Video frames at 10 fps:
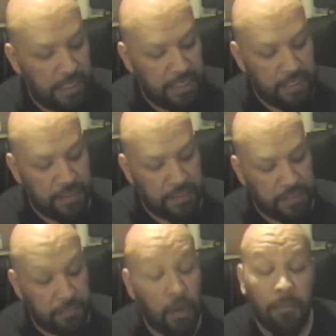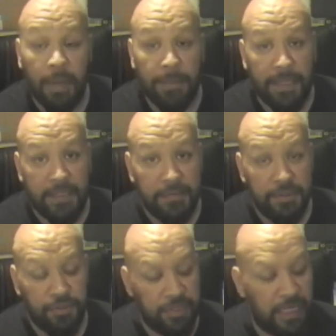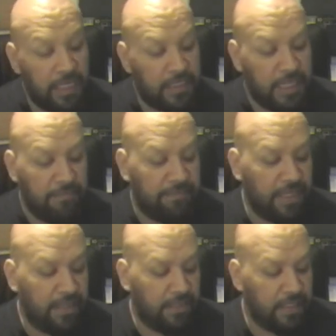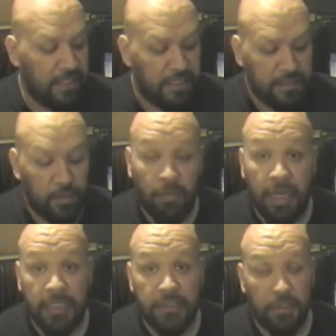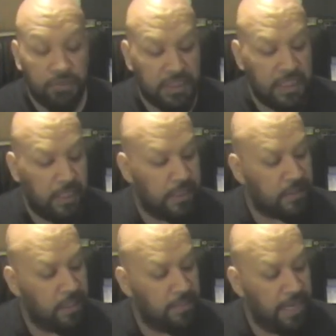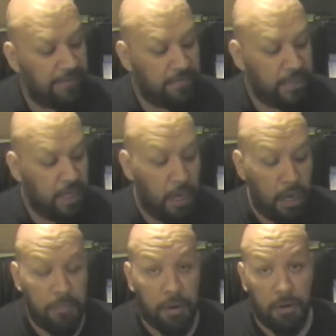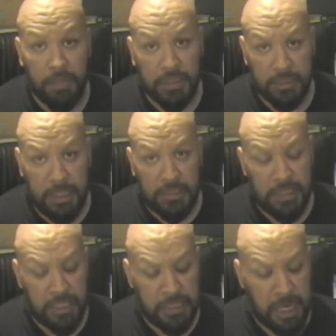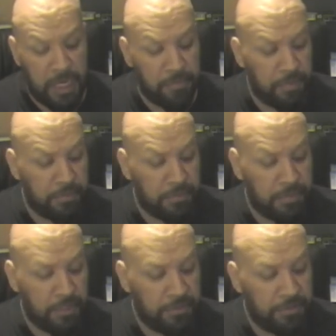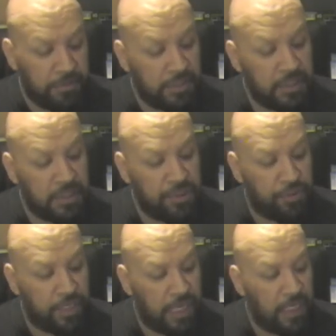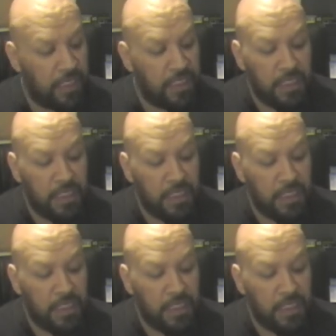and oh my bad, Jordan 8 Top Flight. Don't want no sneakerheads coming after me. Hey bro, that's not a 9, bro. What's wrong with you? No, these are the Jordan 8